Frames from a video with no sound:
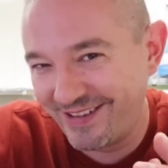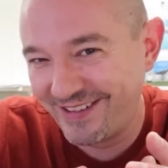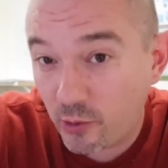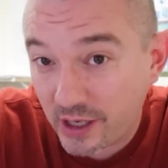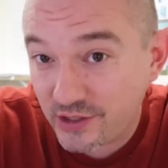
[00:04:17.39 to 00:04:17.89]

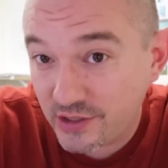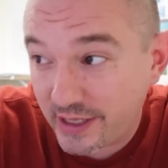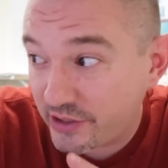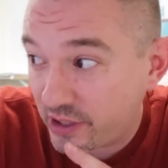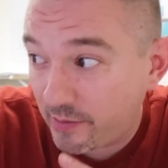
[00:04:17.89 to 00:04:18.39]
Well, questions
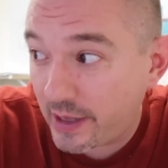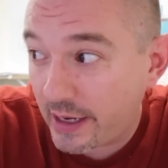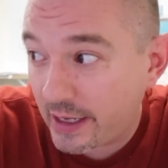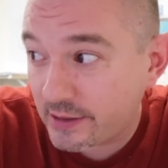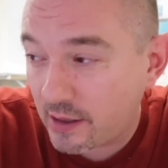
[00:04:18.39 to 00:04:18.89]
actually I might
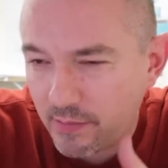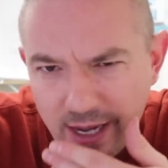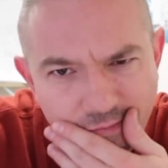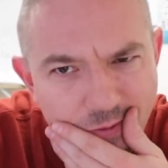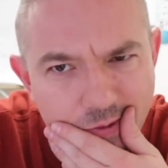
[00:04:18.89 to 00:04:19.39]
ask. I
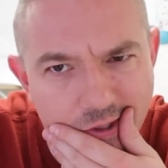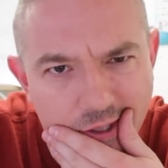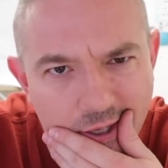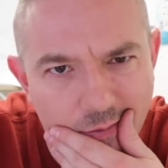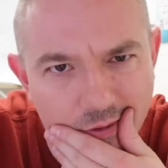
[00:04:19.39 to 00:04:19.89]
might even do it on
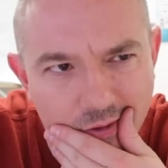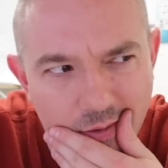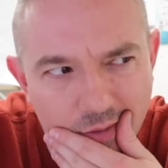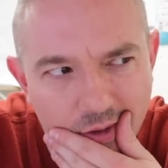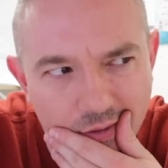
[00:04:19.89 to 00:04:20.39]
camera. He
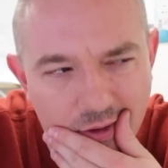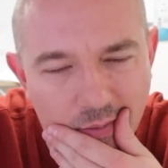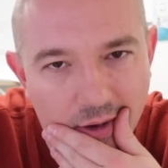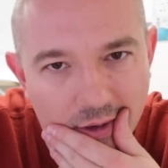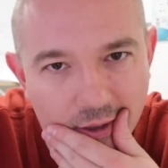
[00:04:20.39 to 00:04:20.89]
might he
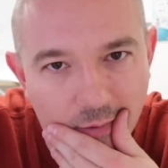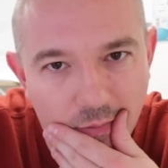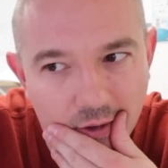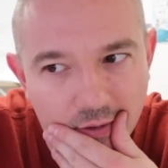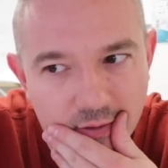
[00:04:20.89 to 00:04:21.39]
might not like
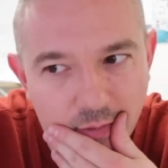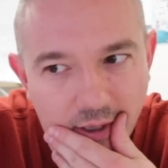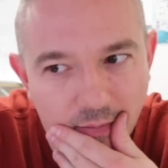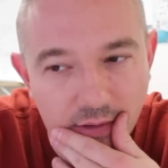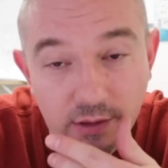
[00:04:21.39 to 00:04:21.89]
being on the
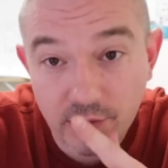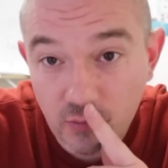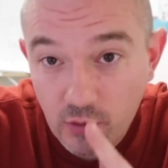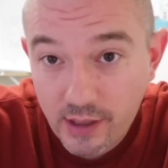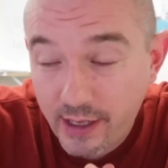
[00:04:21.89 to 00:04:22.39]
spot, but there's
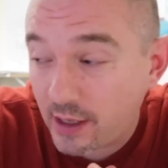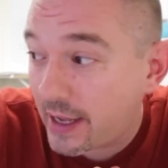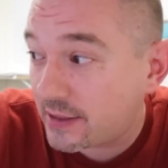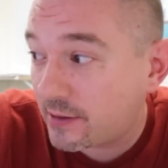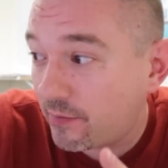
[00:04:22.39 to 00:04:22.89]
one I could
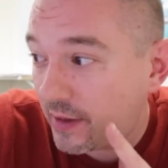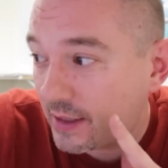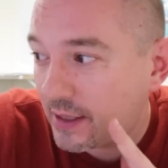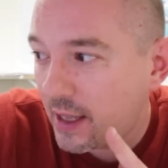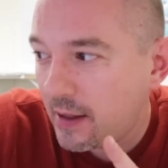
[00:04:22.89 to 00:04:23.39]
ask him
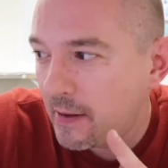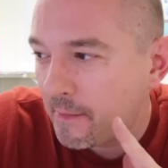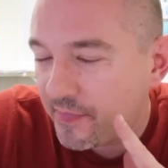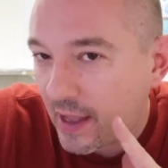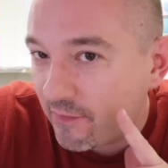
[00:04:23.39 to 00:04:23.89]
that
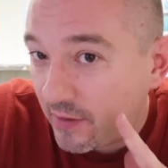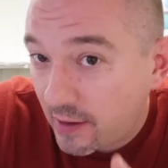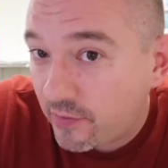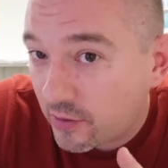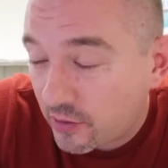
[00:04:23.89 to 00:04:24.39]
I've
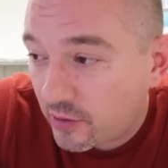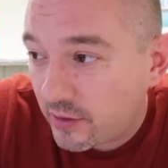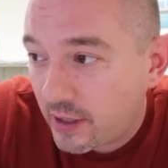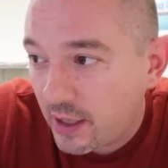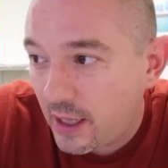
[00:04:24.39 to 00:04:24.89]
never
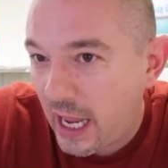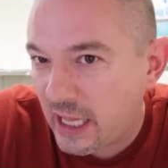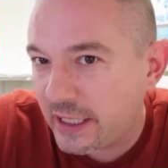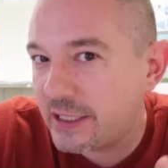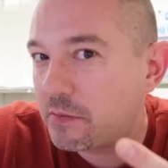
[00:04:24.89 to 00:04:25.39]
heard
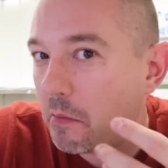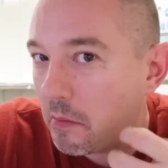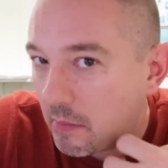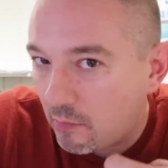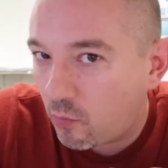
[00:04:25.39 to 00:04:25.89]
at least
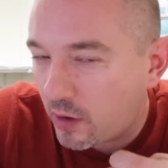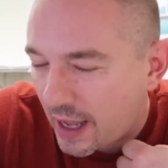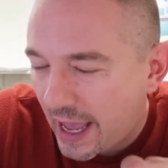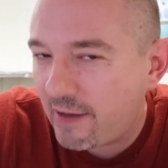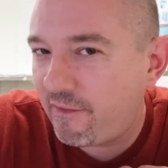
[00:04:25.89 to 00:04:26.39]
m- what
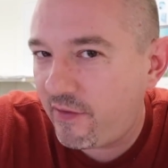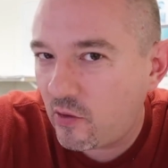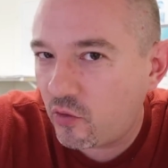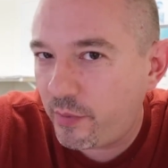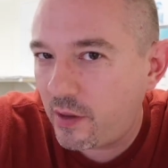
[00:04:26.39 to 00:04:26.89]
I
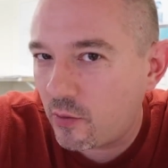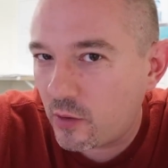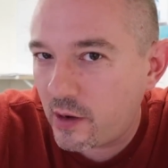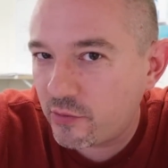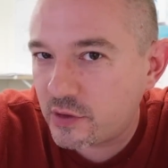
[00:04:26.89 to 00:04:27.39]
feel would be the
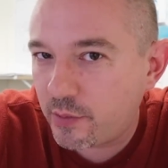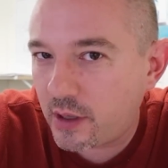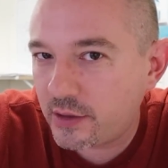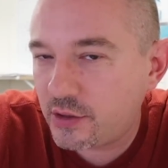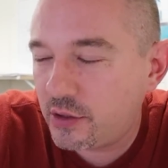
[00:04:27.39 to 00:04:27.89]
right
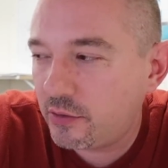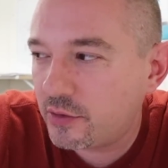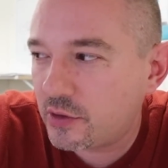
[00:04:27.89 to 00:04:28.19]
response to.